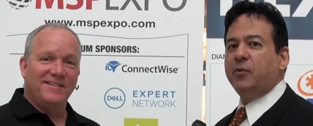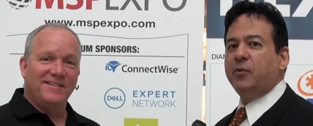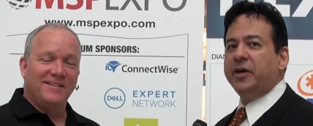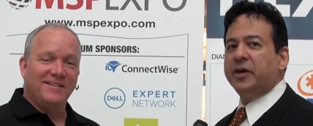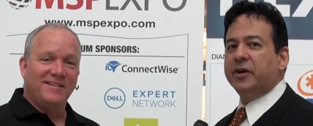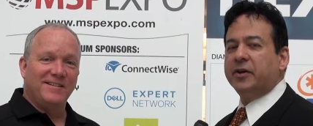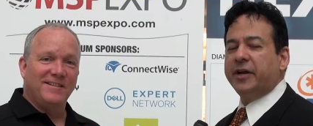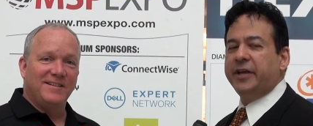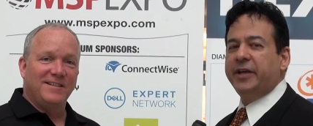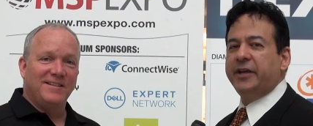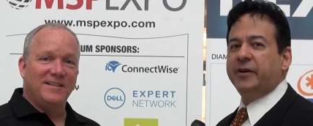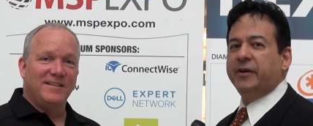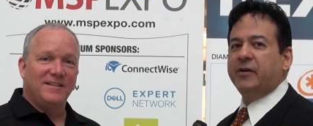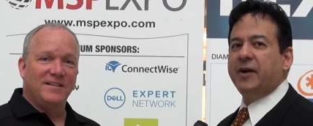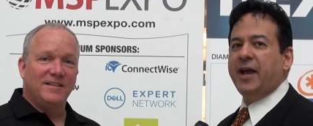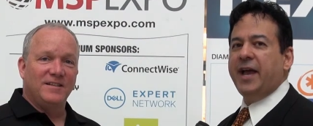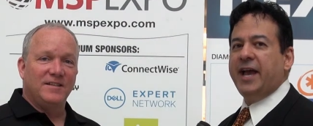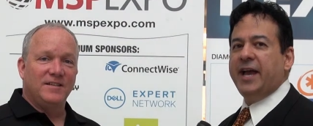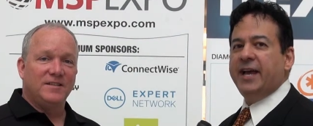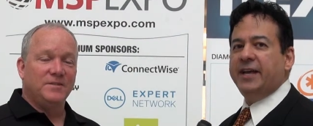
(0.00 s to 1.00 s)
Speaker 1: We are here
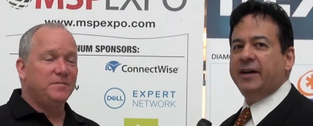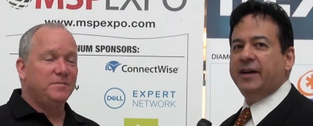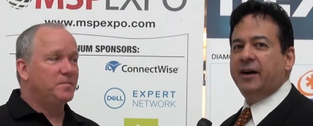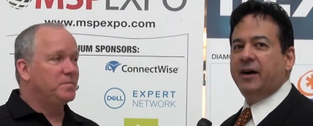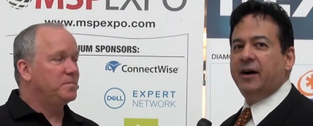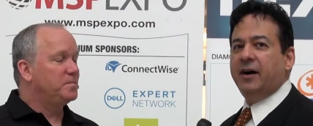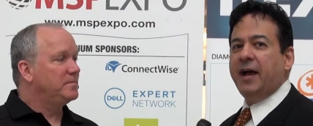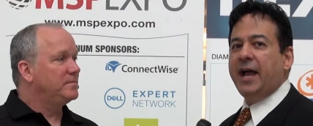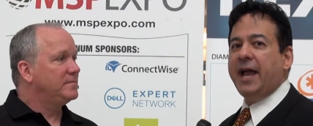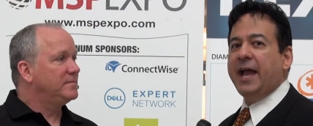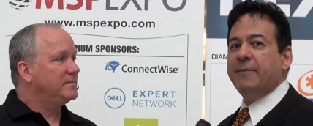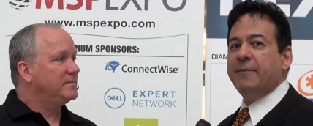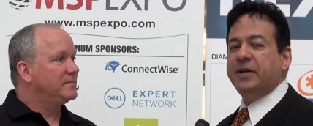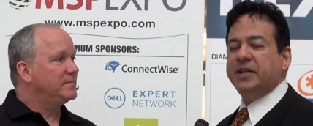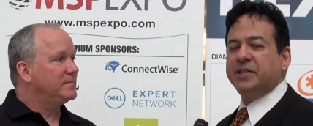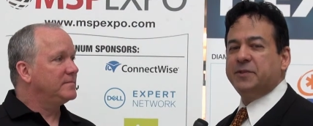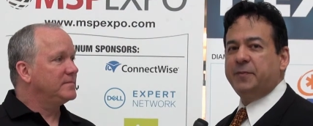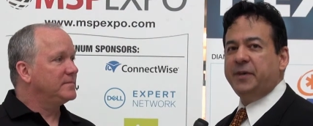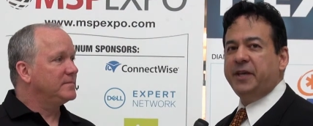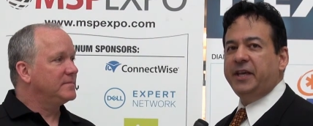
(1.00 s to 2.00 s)
at uh,
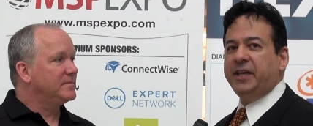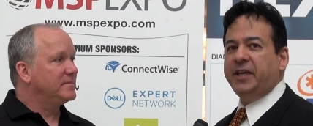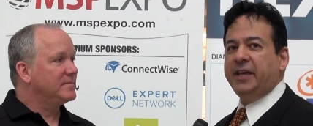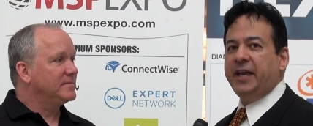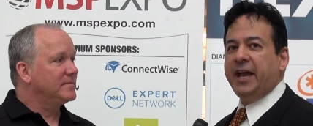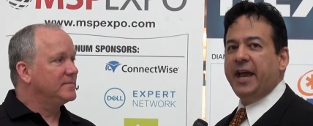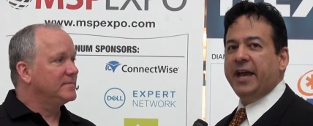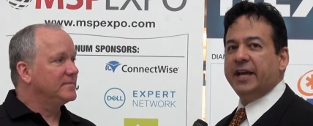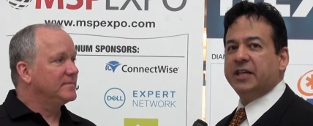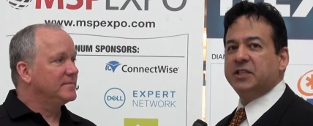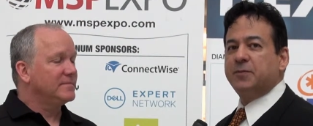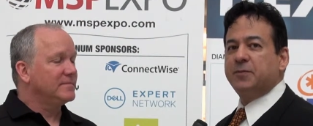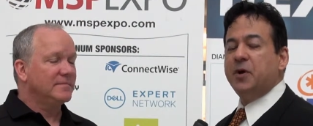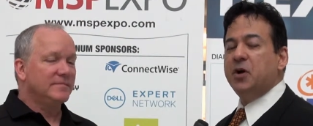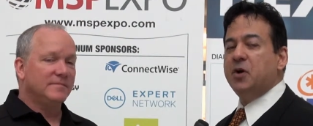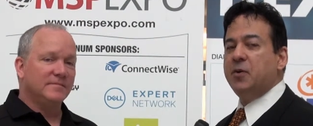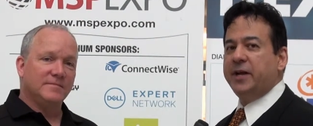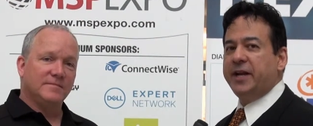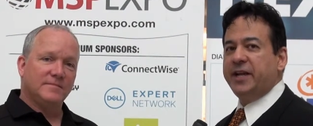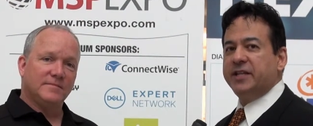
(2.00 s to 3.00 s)
MSP
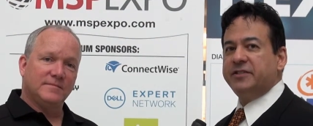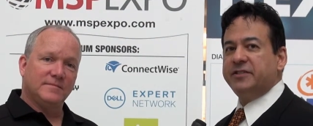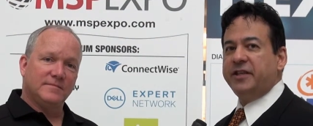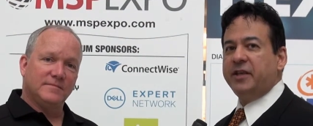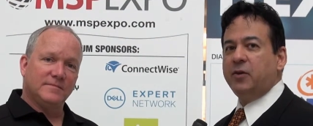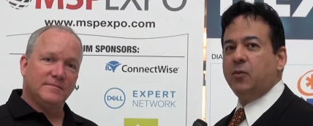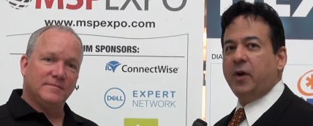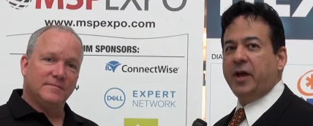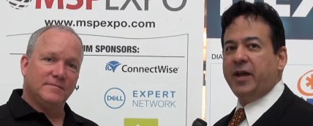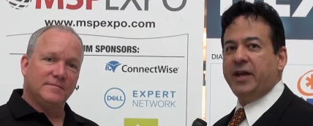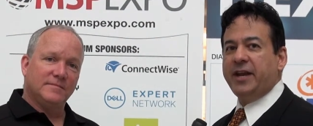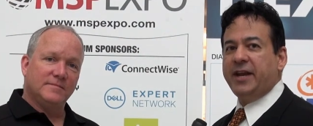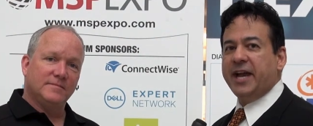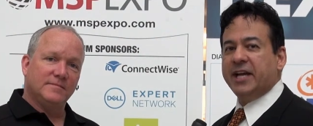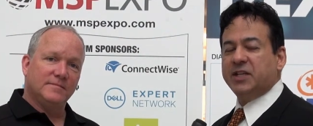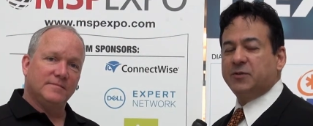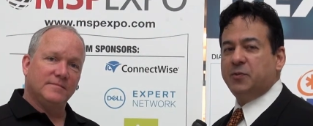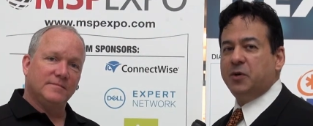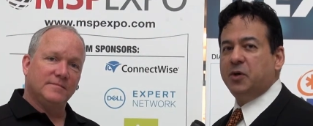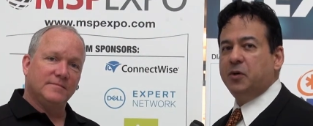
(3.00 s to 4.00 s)
Expo and SD-WAN
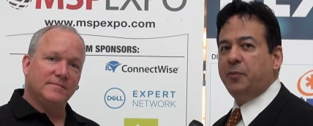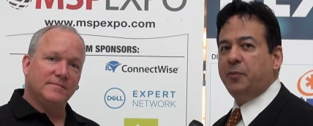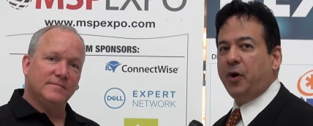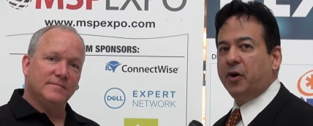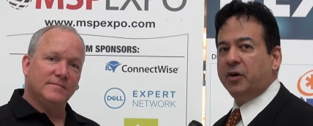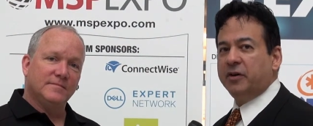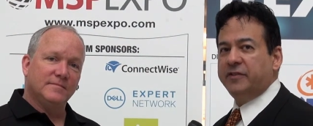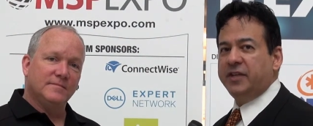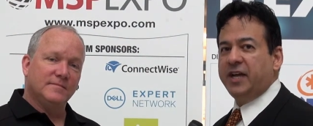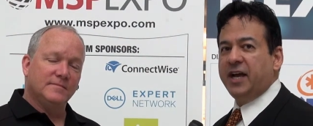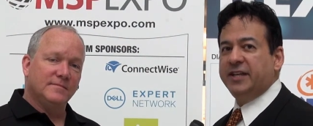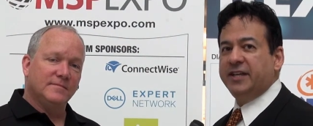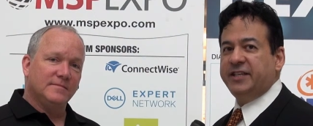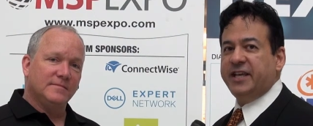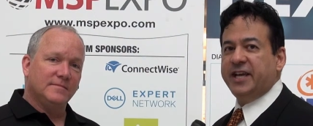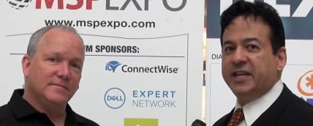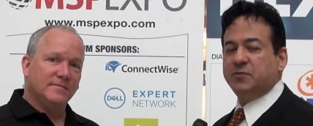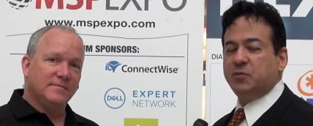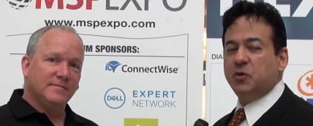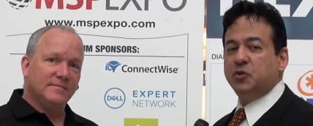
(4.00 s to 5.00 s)
Expo, part of the IT
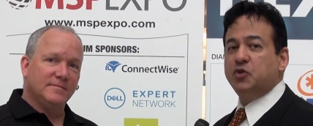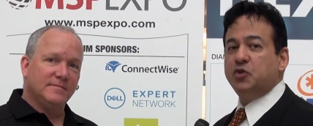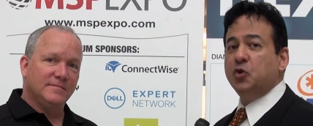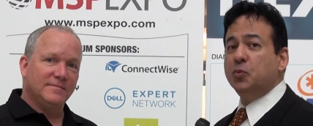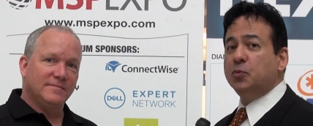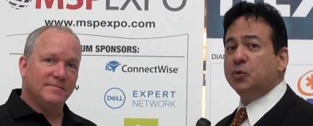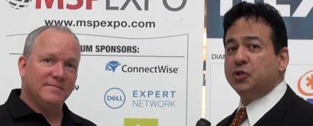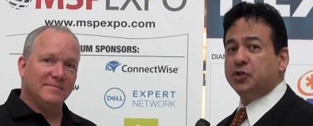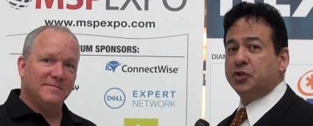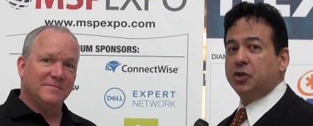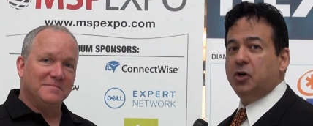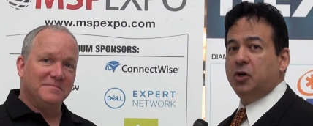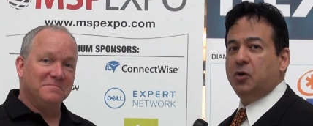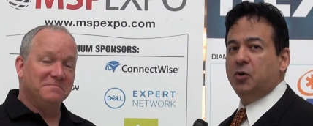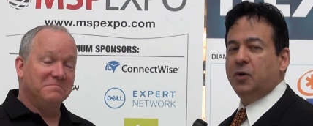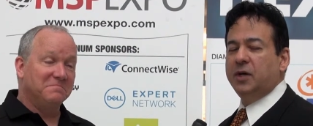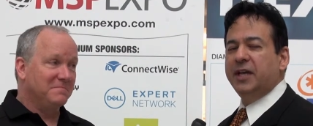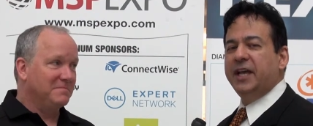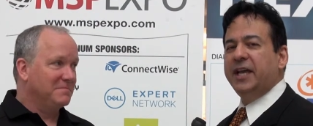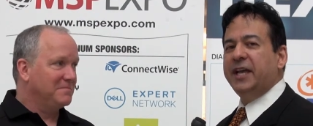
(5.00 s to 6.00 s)
Expo Super
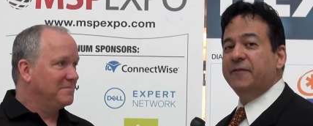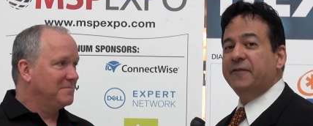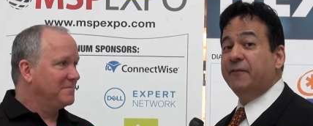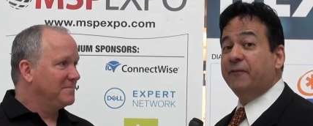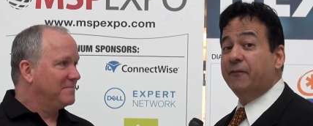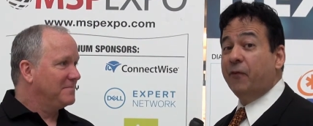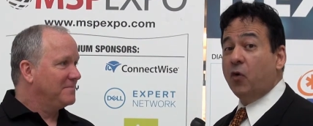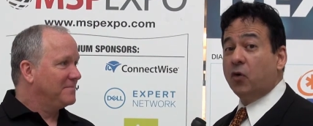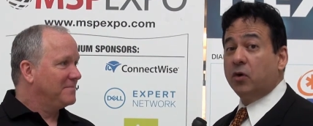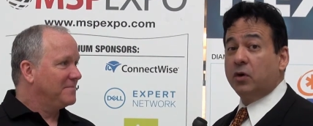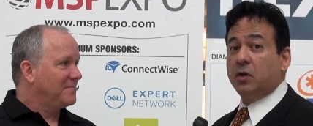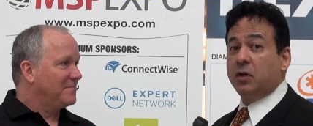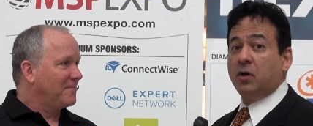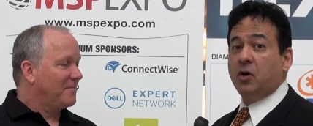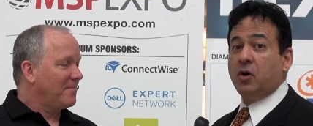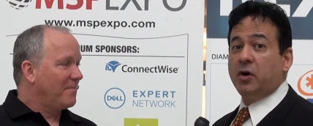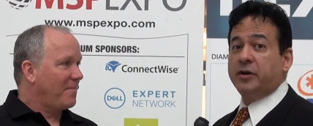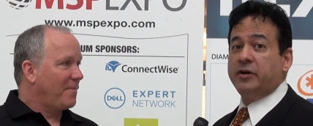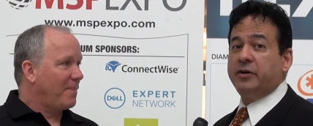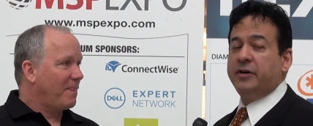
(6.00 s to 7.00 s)
Show in Fort
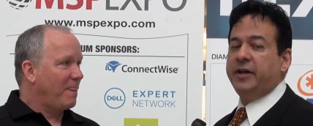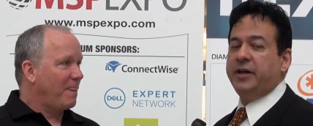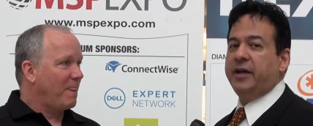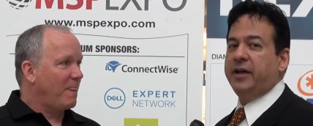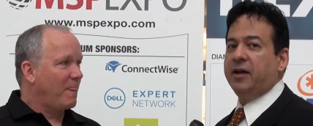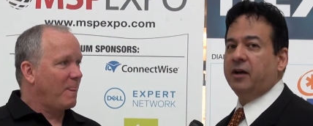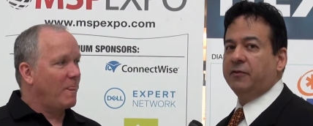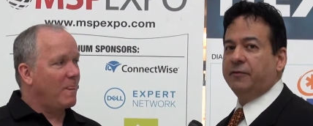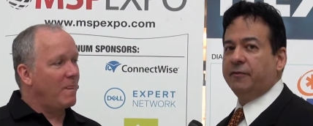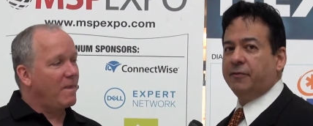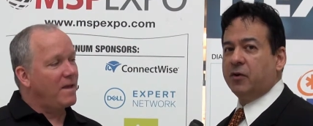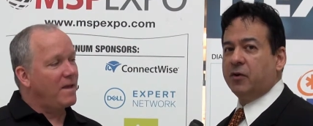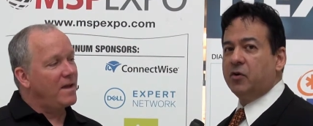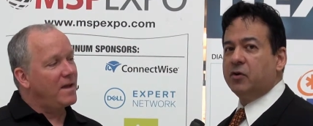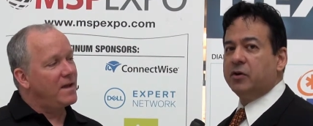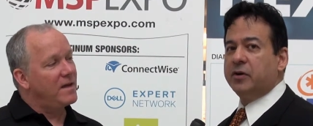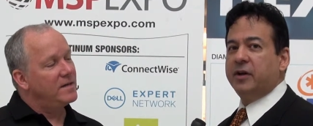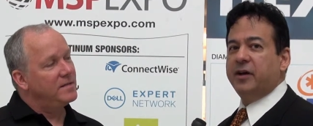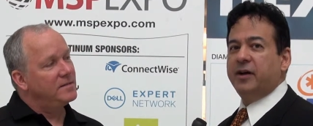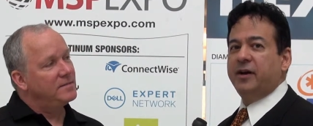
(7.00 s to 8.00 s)
Lauderdale,
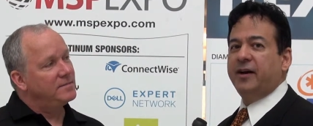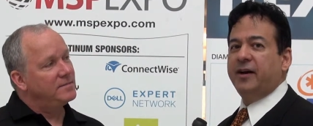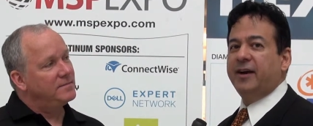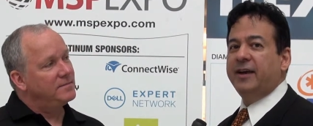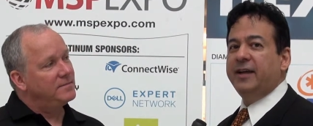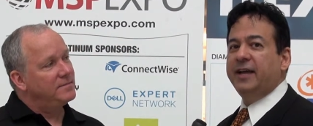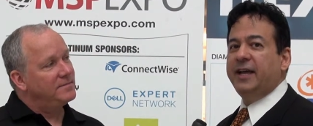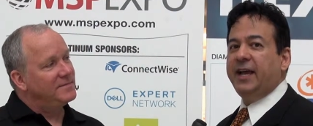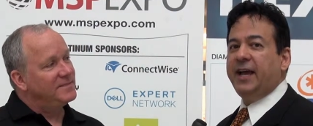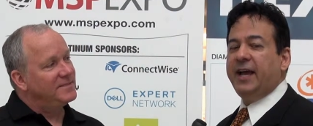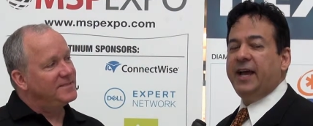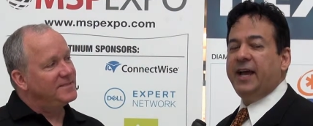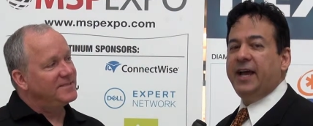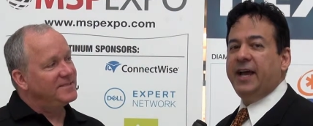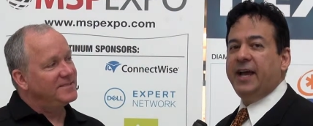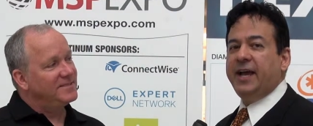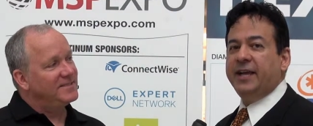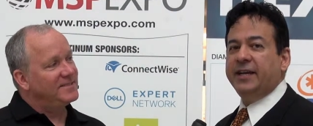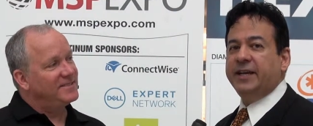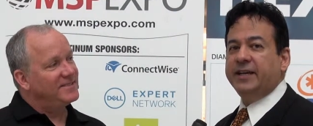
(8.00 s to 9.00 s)
Florida.
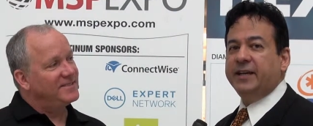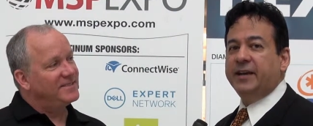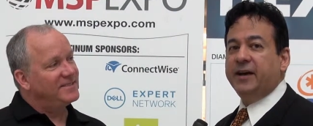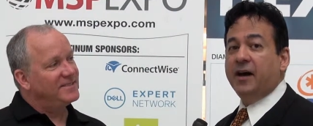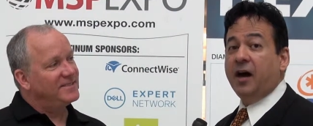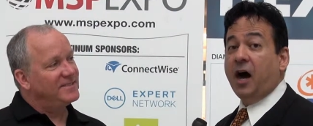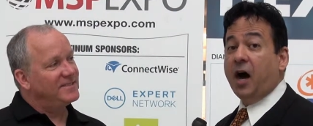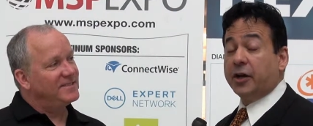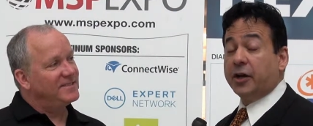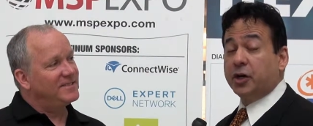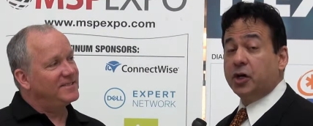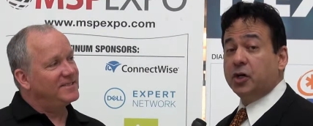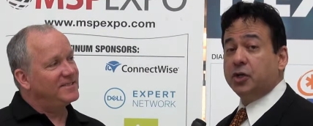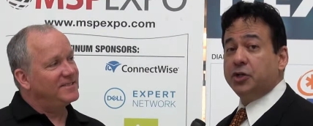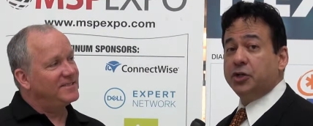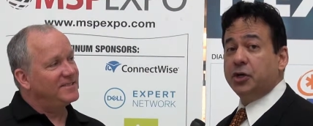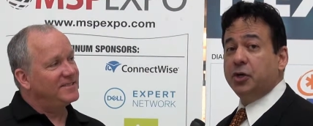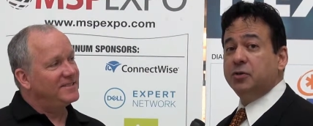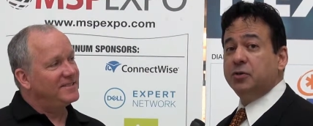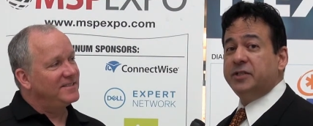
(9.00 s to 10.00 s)
And uh, on our
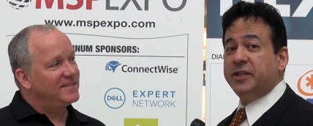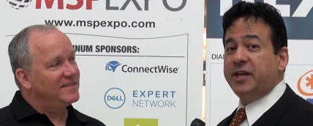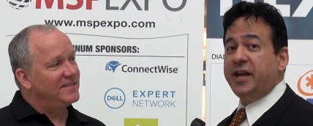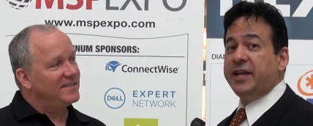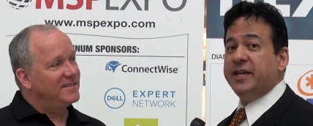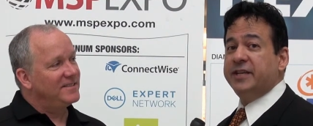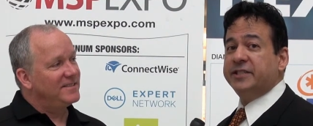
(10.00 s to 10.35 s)
show today